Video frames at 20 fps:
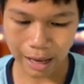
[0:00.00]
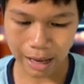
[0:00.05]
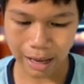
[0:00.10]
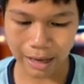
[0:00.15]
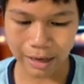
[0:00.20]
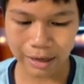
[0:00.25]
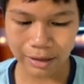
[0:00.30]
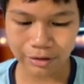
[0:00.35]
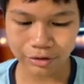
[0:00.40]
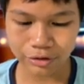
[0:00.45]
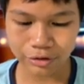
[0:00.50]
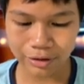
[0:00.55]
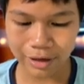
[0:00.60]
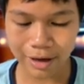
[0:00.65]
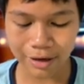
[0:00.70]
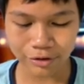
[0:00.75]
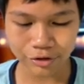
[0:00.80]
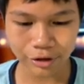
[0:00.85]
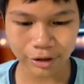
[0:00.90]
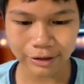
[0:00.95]
And
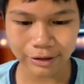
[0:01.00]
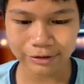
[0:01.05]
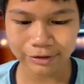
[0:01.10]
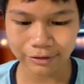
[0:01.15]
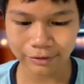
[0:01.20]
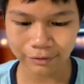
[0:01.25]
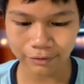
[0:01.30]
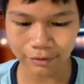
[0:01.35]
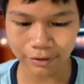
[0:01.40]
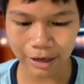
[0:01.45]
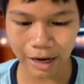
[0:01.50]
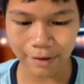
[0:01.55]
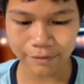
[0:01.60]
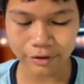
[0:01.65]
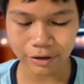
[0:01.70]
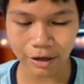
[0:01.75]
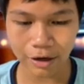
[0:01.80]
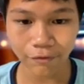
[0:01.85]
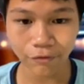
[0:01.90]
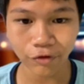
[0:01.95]
yeah, trying to
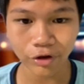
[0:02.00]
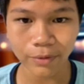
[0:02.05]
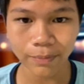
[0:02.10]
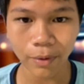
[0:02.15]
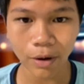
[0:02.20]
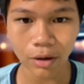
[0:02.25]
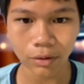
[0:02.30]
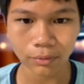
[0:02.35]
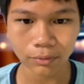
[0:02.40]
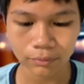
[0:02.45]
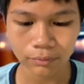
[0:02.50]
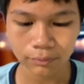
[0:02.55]
capture a free pawn.